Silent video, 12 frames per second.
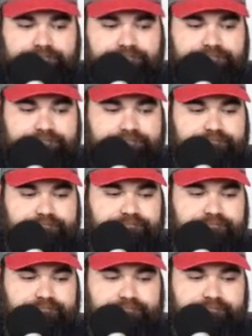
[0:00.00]

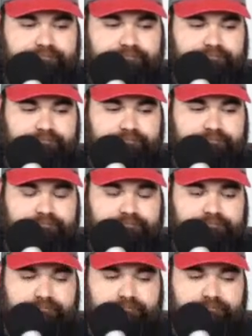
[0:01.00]

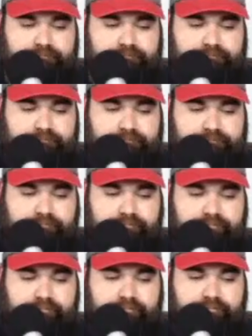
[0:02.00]

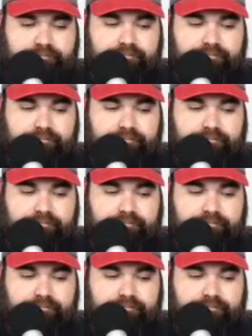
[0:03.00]
No words are spoken by the person on screen.